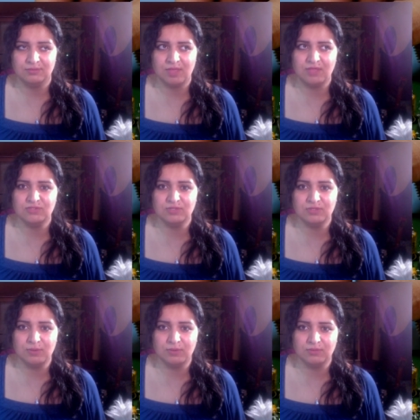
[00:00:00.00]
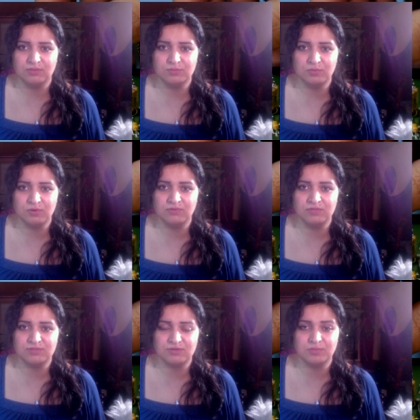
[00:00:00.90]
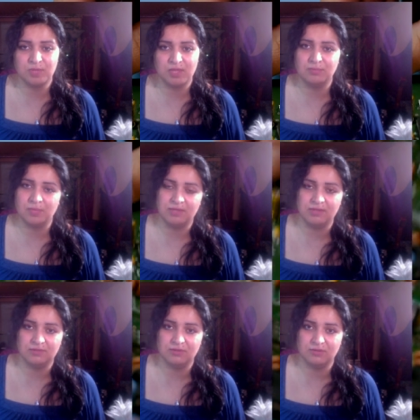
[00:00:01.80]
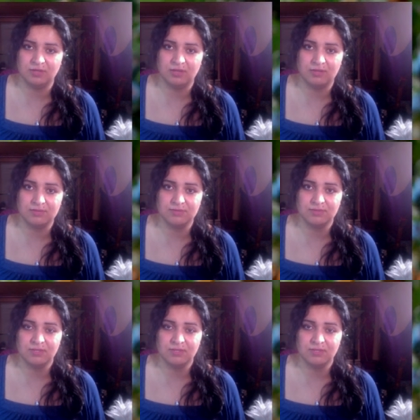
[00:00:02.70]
Actually, no, there's more research behind painting a darn case.